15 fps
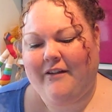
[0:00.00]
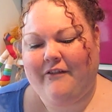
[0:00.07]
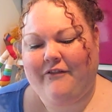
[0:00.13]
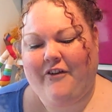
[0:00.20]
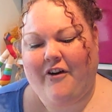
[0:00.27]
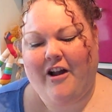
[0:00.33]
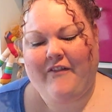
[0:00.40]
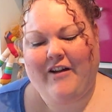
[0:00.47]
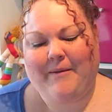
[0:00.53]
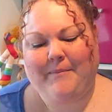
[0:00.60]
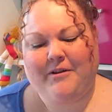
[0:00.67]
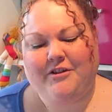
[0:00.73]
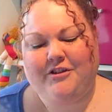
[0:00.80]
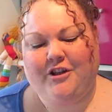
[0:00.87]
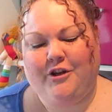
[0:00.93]
Five, how
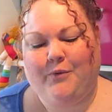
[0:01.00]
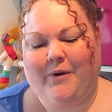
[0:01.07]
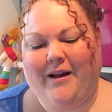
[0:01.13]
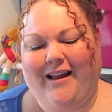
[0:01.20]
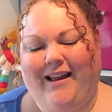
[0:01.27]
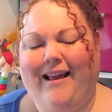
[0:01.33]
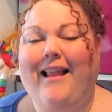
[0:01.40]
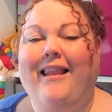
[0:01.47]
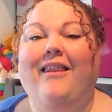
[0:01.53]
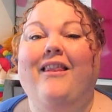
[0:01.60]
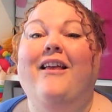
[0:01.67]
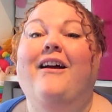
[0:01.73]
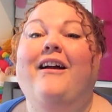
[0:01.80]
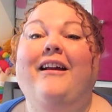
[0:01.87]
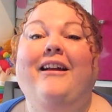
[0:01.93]
much do you weigh?
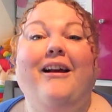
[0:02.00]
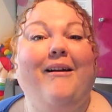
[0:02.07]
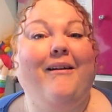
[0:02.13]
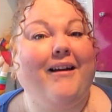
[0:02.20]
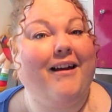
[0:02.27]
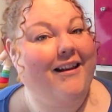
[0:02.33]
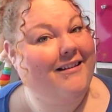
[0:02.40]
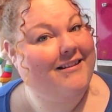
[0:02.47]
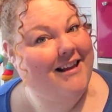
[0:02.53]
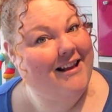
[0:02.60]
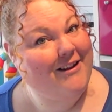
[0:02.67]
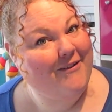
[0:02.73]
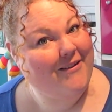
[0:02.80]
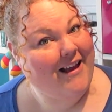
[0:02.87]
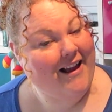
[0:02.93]
Like I'm gonna tell
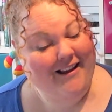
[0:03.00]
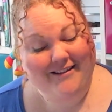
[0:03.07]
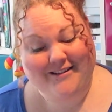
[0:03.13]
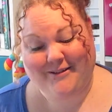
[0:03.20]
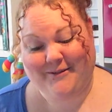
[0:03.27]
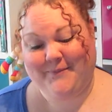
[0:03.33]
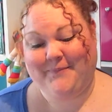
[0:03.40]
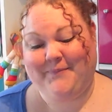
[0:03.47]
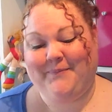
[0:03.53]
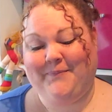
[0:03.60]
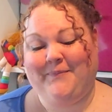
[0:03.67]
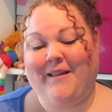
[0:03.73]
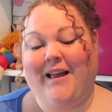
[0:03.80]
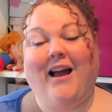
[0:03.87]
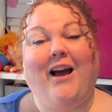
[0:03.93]
you that.
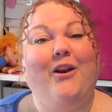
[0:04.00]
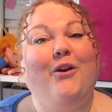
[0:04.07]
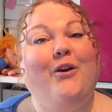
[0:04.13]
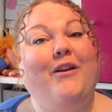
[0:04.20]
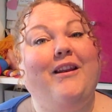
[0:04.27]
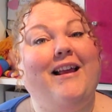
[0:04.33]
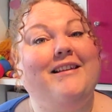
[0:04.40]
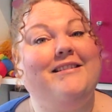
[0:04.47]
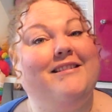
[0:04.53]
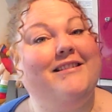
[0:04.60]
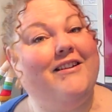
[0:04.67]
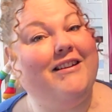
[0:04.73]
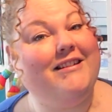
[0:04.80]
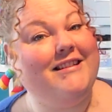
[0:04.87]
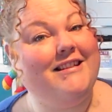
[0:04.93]
A lot less than
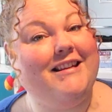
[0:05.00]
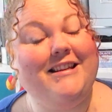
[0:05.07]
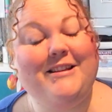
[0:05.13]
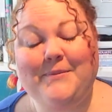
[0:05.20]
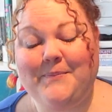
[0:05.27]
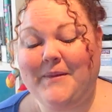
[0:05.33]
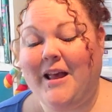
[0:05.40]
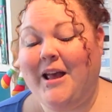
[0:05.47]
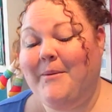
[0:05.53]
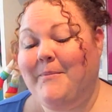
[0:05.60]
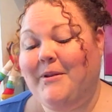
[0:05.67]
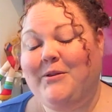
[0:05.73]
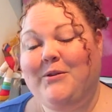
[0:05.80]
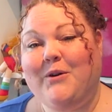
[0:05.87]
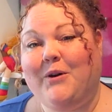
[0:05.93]
I did,
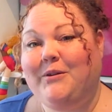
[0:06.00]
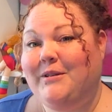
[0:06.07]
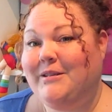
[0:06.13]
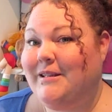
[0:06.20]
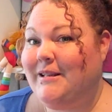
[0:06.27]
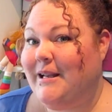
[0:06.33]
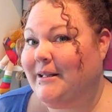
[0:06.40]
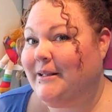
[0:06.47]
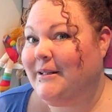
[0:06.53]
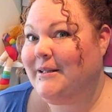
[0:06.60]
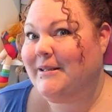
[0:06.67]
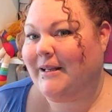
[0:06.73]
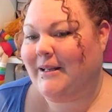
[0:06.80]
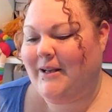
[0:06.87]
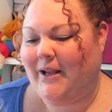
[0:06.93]
but not as little
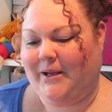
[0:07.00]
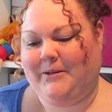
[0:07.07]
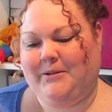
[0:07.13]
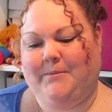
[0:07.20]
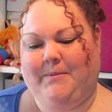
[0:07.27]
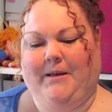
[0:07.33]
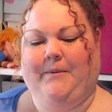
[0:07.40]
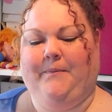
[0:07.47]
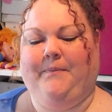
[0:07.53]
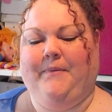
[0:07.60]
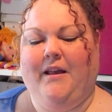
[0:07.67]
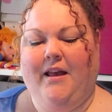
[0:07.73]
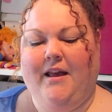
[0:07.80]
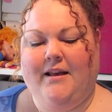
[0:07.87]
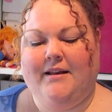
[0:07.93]
as I'd like to be.
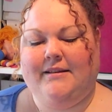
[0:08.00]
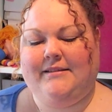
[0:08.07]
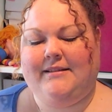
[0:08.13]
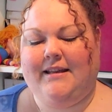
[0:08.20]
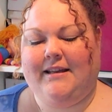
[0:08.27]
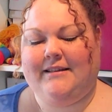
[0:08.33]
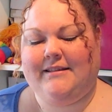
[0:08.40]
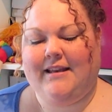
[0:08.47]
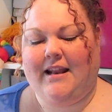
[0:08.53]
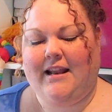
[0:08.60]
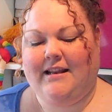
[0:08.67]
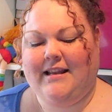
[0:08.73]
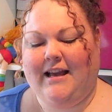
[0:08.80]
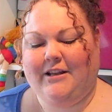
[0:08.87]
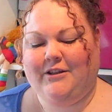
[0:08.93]
Six,
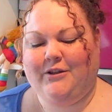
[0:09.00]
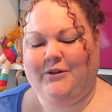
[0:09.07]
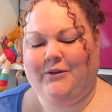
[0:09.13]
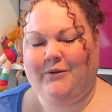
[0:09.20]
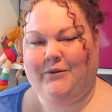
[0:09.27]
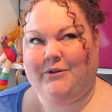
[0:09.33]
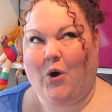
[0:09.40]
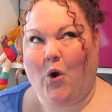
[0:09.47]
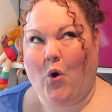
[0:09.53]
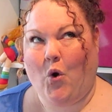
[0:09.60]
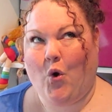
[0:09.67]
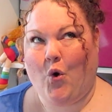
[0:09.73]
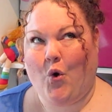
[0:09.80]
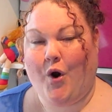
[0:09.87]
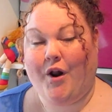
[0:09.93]
any tattoos?
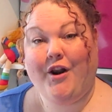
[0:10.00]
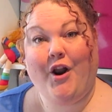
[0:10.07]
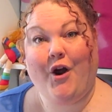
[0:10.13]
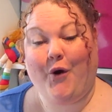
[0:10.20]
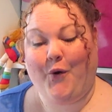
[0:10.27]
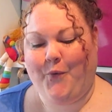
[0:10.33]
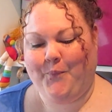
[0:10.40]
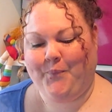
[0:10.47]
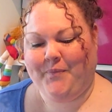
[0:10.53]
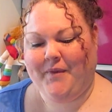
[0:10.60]
No.